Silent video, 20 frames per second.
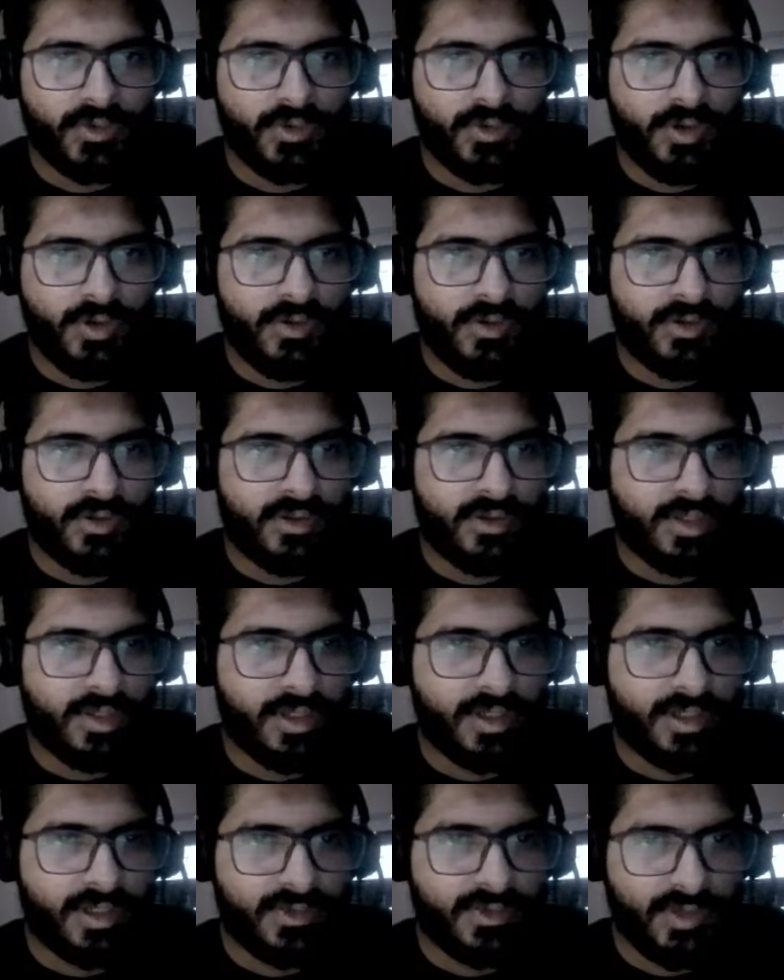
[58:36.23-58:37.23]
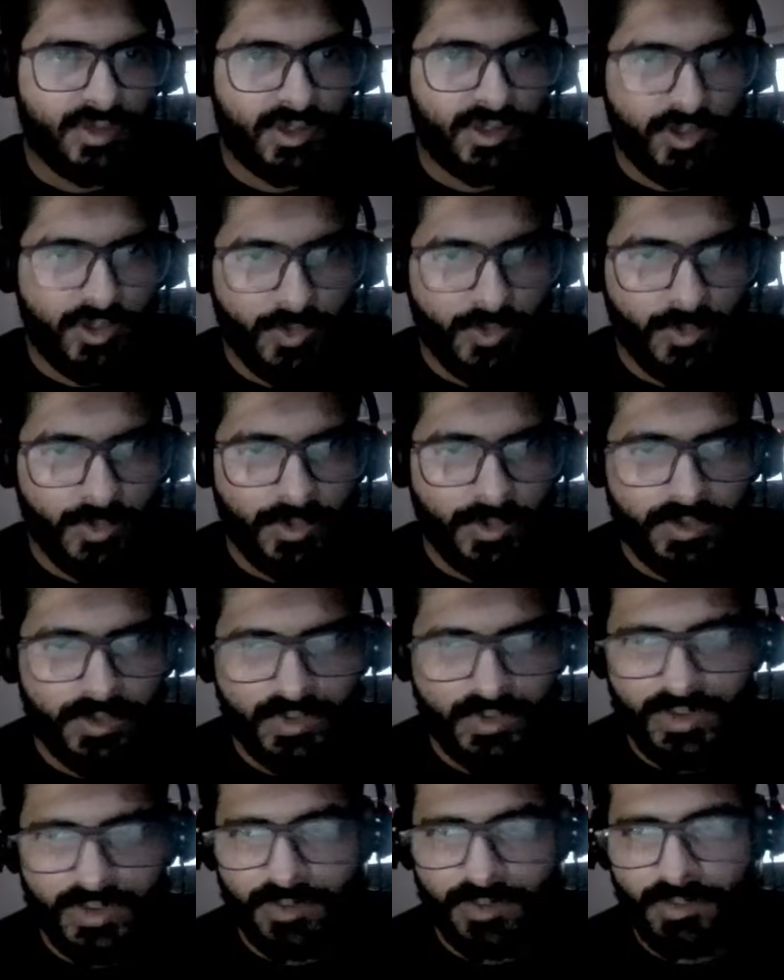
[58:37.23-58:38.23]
or you can directly say queue in t-shirt